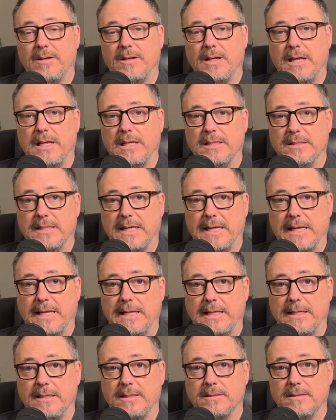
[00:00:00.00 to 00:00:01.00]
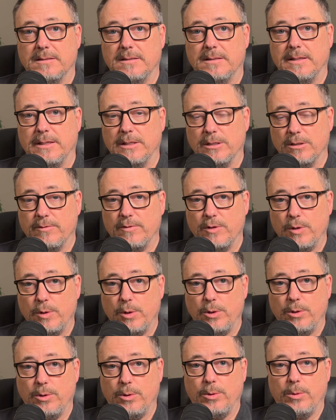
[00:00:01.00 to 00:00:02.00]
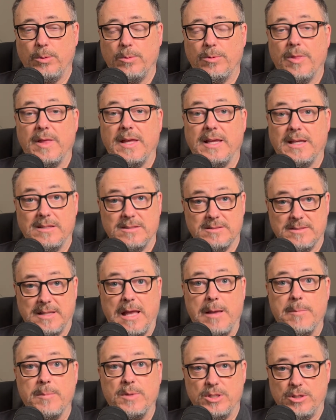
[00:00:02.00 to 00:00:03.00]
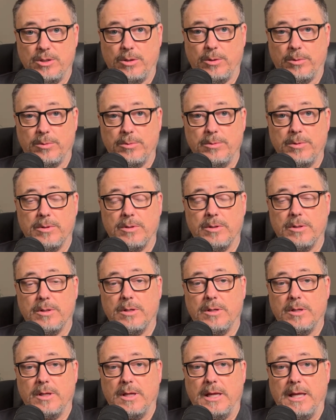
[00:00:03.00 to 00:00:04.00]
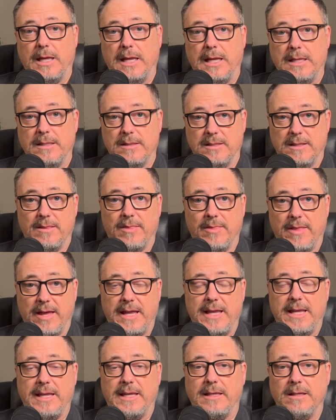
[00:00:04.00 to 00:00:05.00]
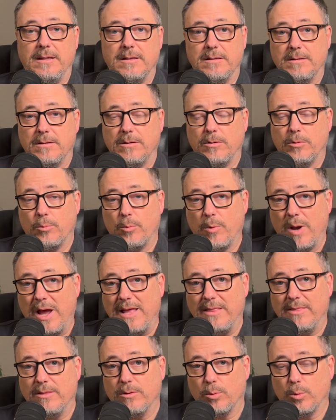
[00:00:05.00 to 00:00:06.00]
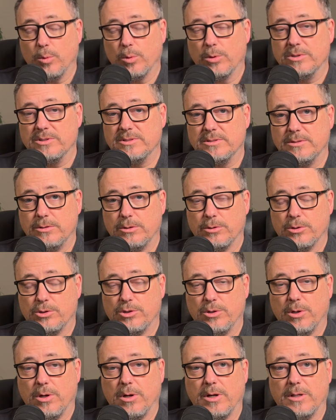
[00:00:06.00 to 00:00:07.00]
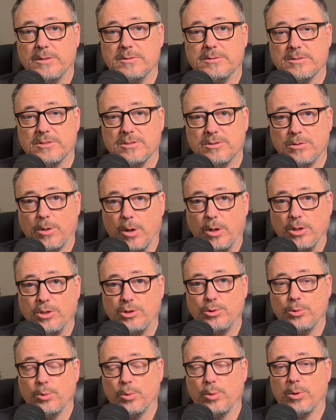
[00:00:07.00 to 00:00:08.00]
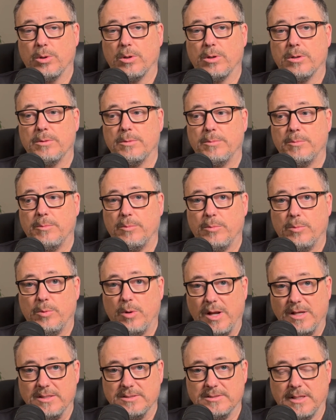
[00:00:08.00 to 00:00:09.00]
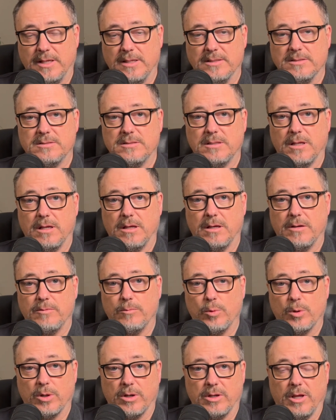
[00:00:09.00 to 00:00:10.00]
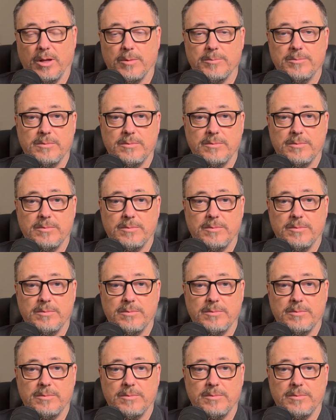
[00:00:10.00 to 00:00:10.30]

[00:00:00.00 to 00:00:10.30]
and they interview you, they examine you, and then they write the orders in your chart to start your process of workup.